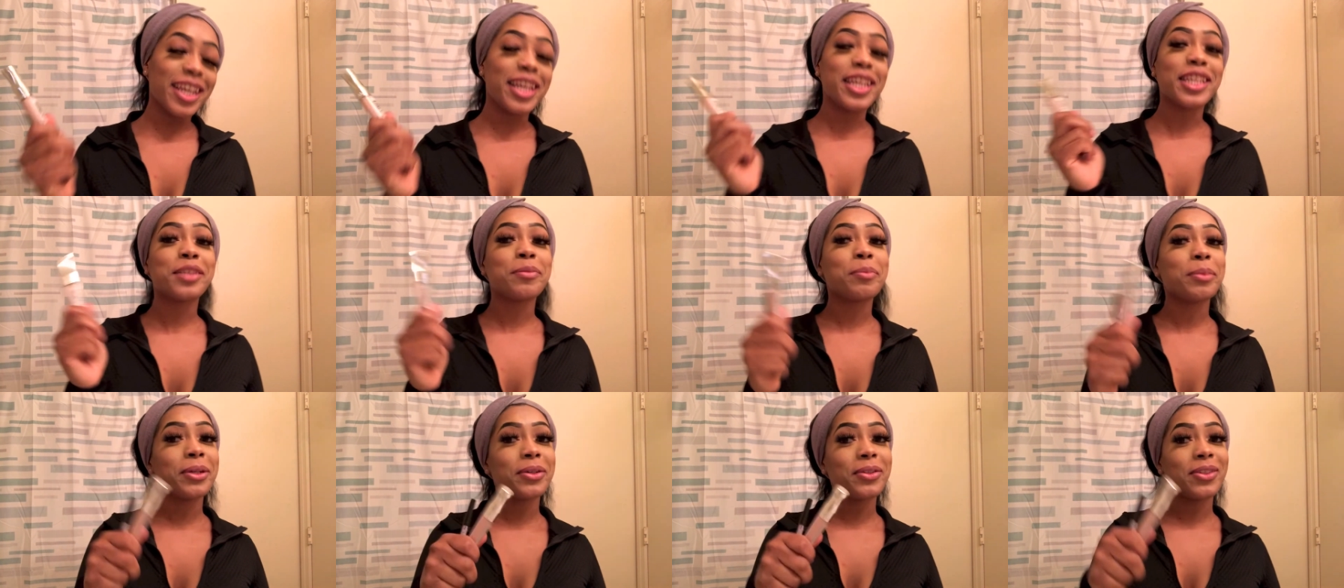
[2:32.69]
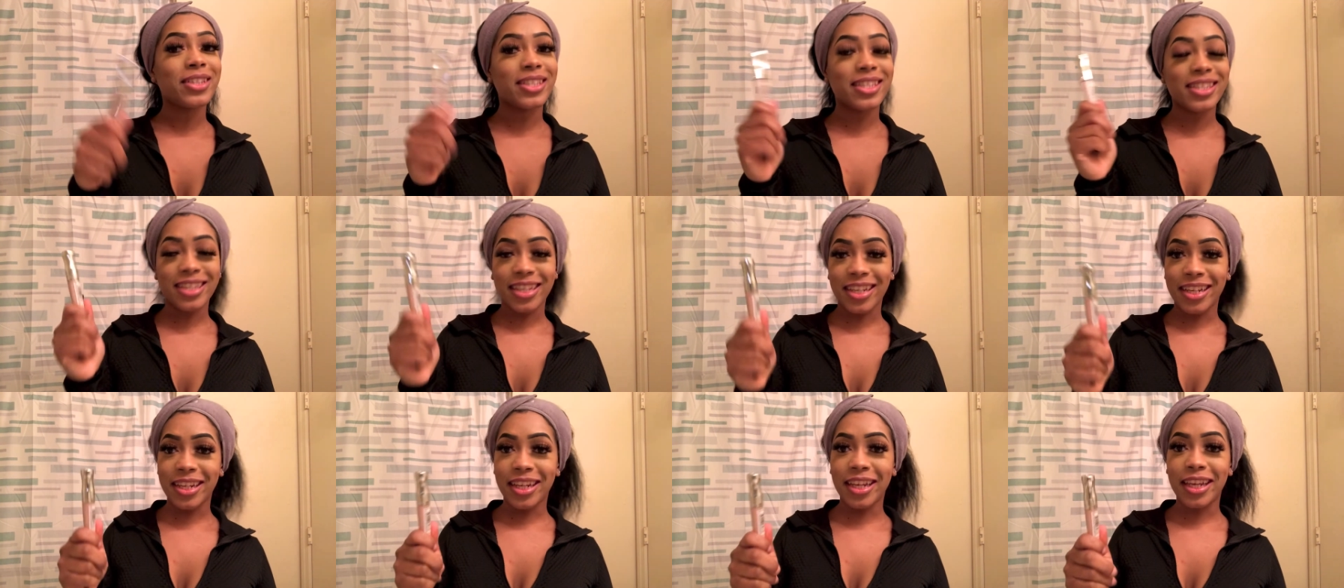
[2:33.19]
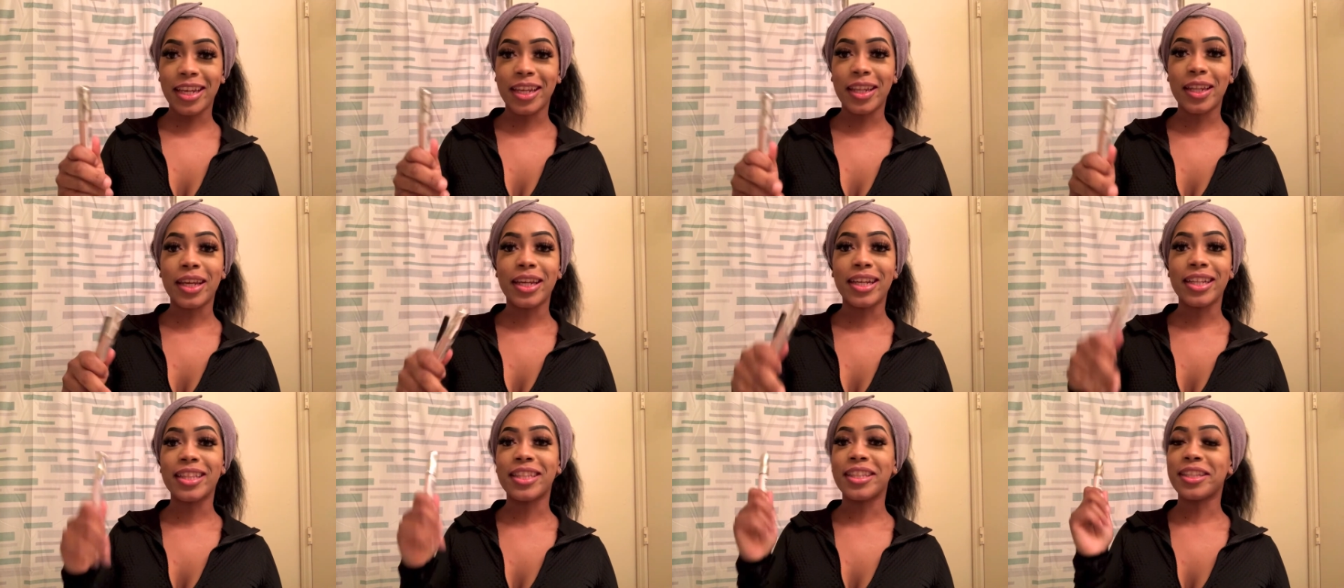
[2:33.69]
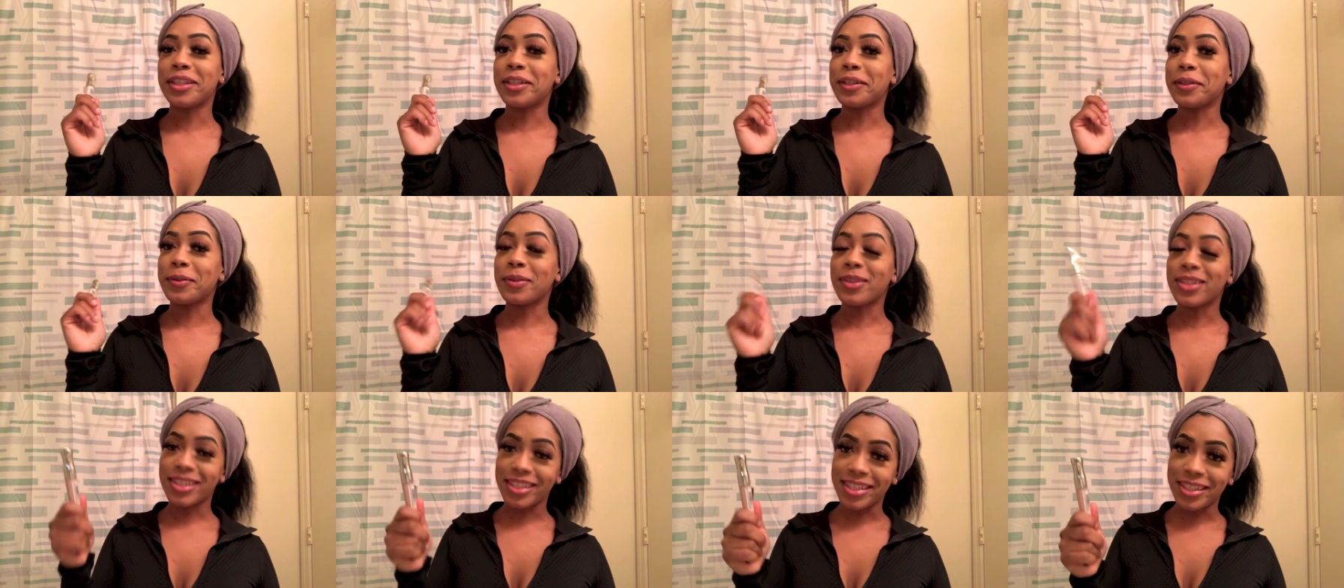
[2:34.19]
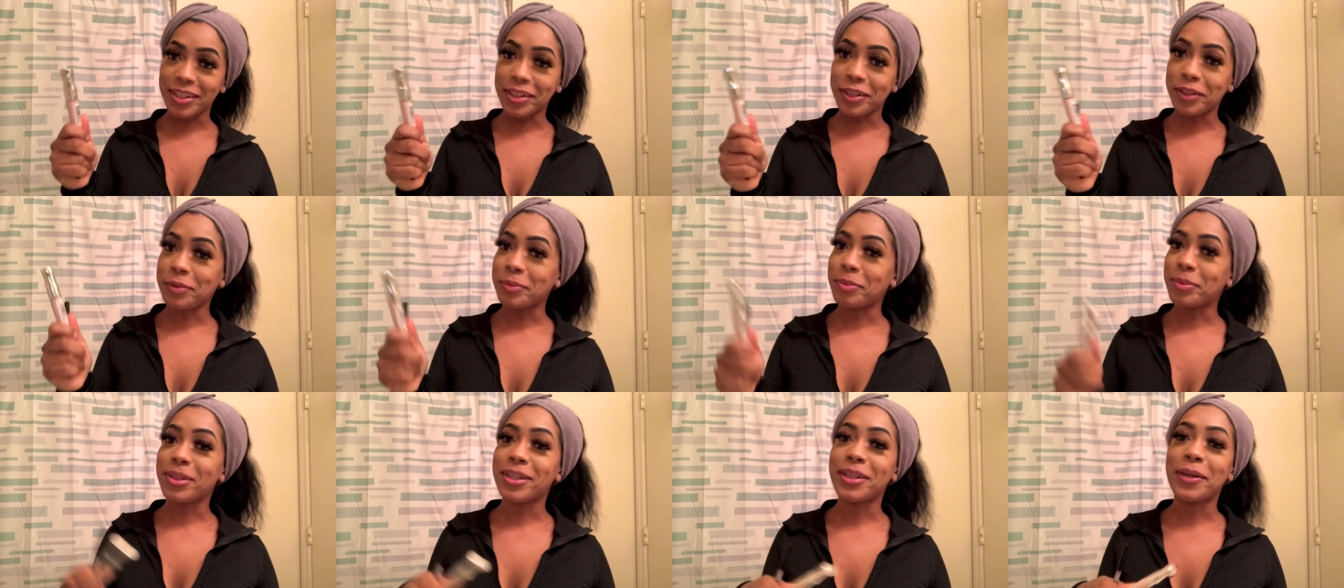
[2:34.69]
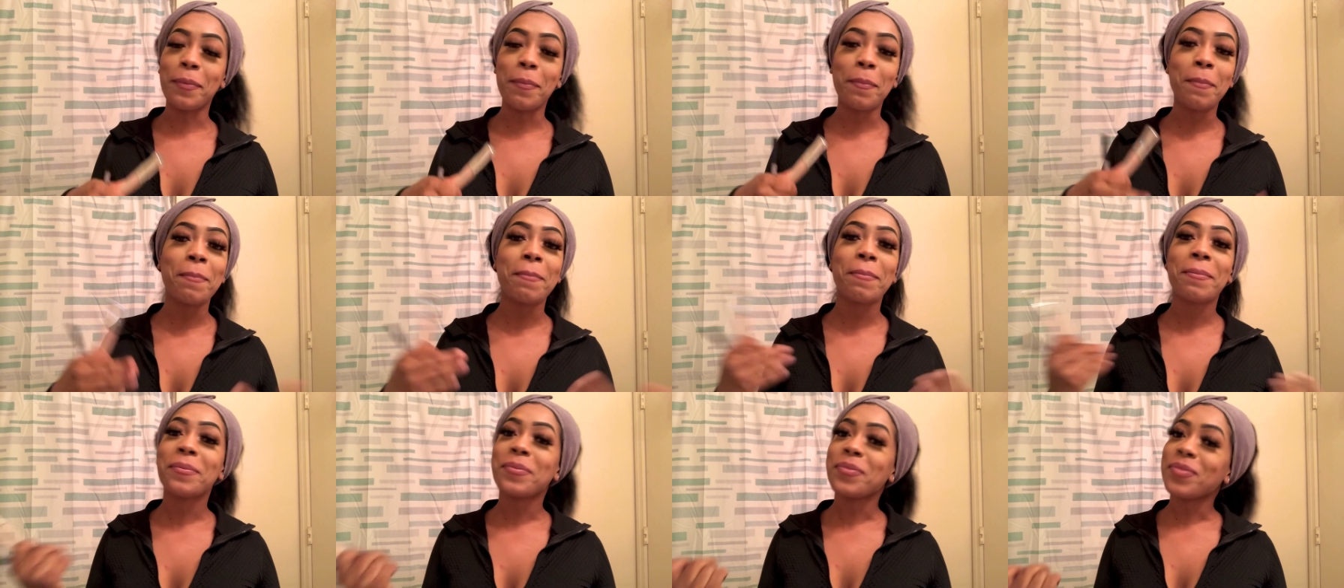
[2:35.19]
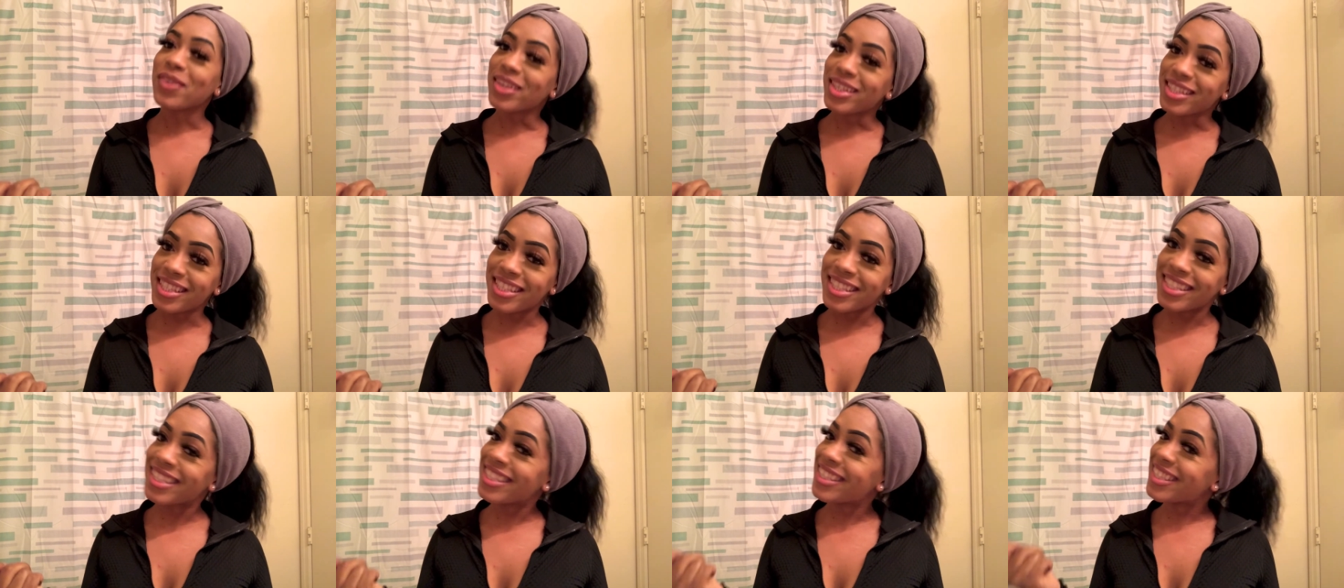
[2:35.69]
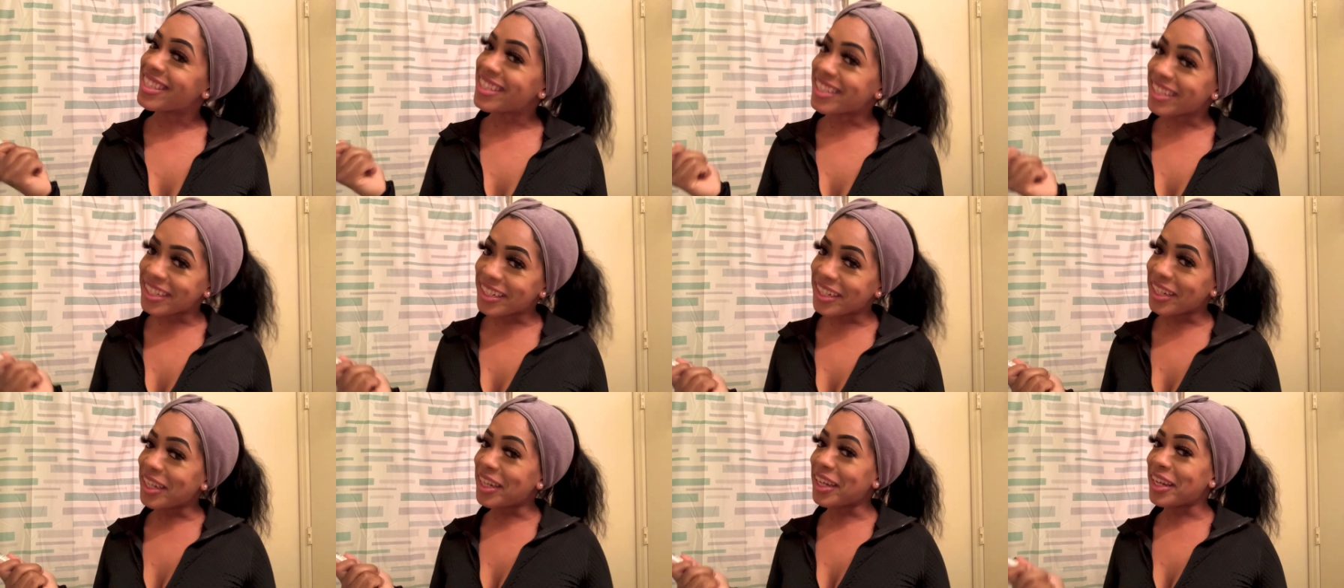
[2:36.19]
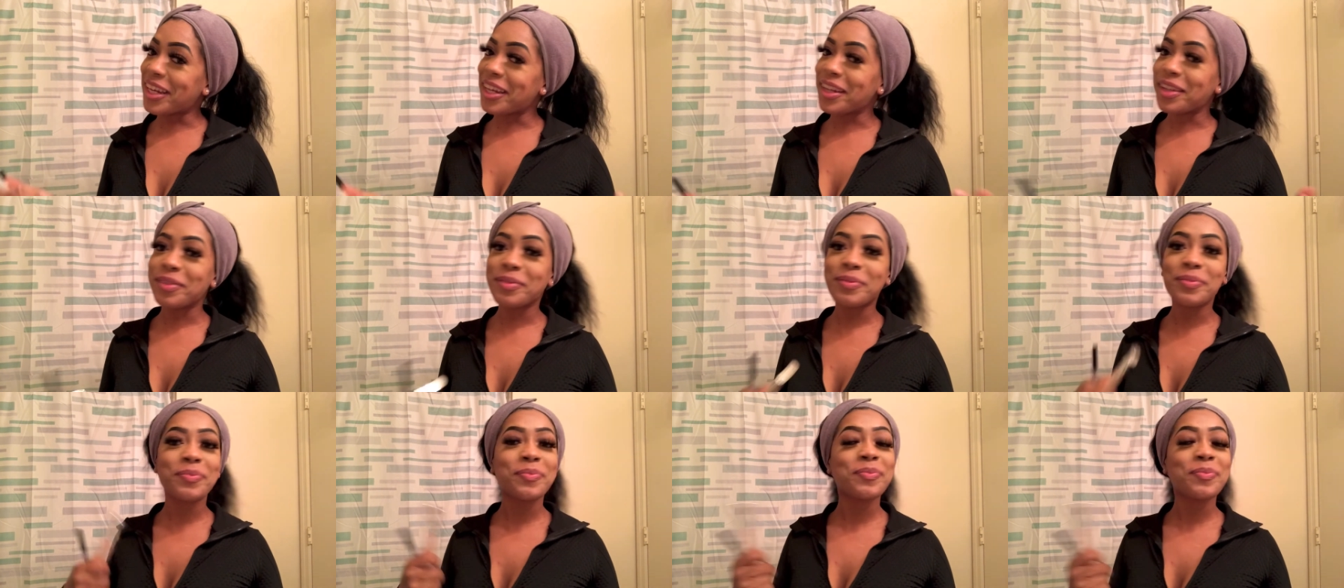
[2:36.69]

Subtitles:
It's spelled the Sunday like the dessert, but since it's Sunday,